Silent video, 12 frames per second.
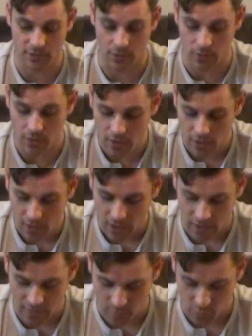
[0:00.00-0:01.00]
So
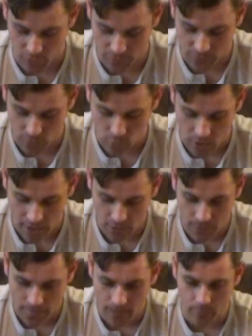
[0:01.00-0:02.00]
they've been brewing for a
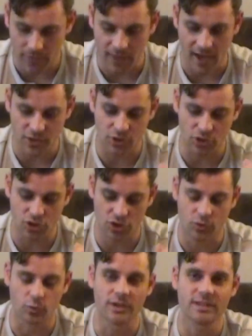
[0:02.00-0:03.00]
while, but they actually
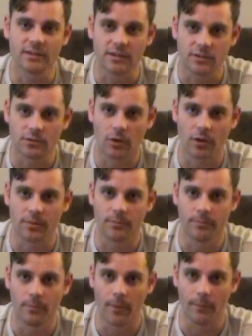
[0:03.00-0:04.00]
just recently started
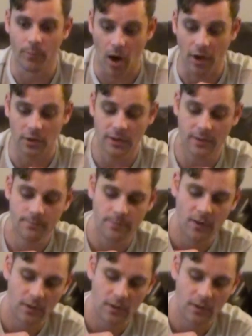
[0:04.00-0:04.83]
bottling.